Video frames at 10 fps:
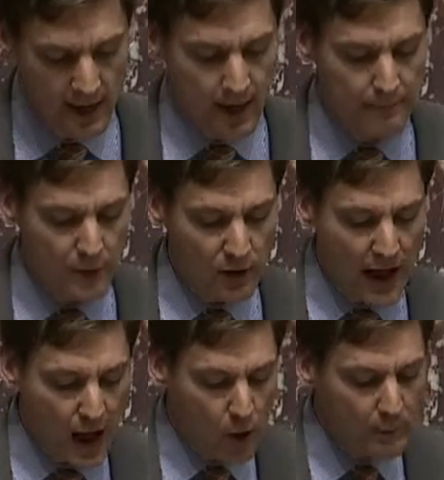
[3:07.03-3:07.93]
about
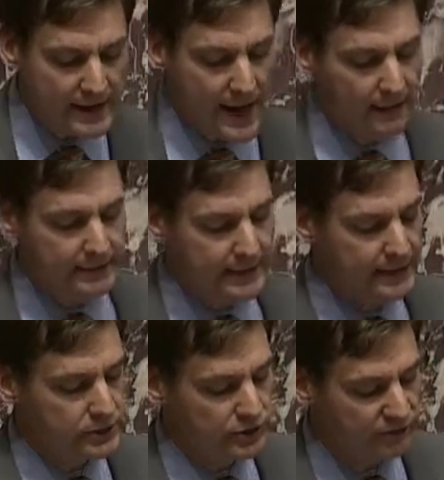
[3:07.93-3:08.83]
how we
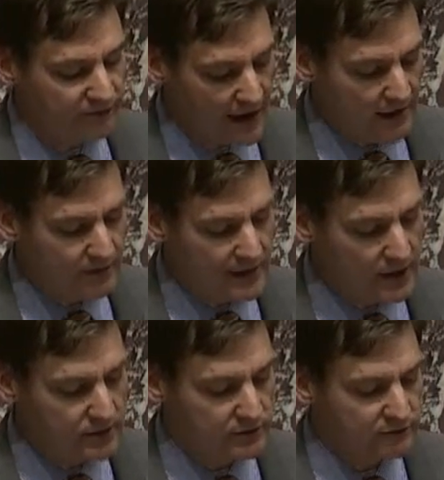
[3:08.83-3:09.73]
allocate just
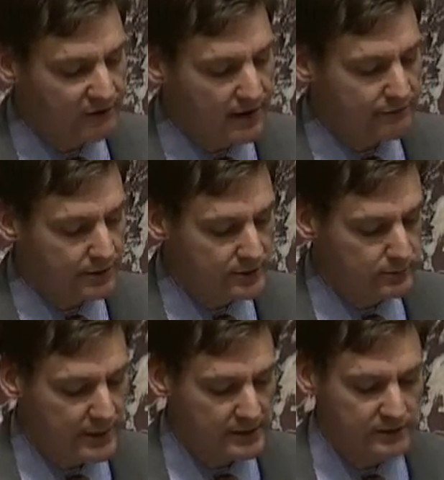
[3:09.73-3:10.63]
5,500
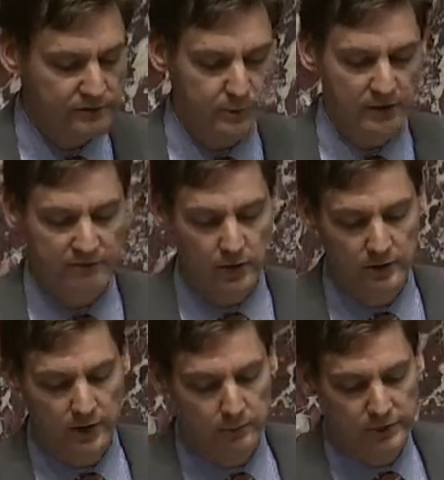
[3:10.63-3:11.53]
spaces from our federal
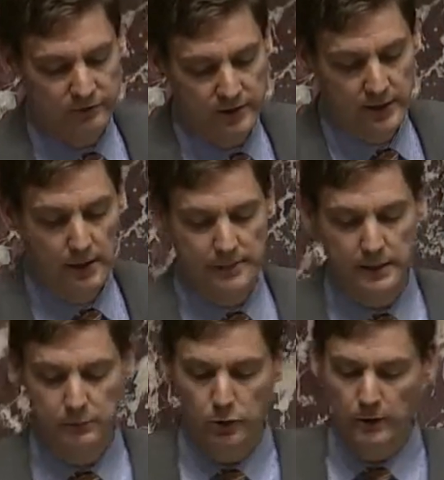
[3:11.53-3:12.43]
government for the nominee
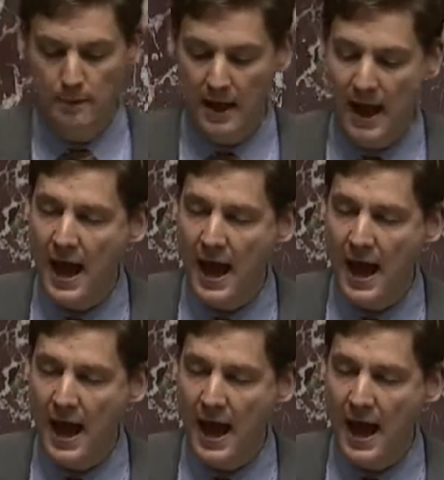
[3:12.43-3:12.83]
program.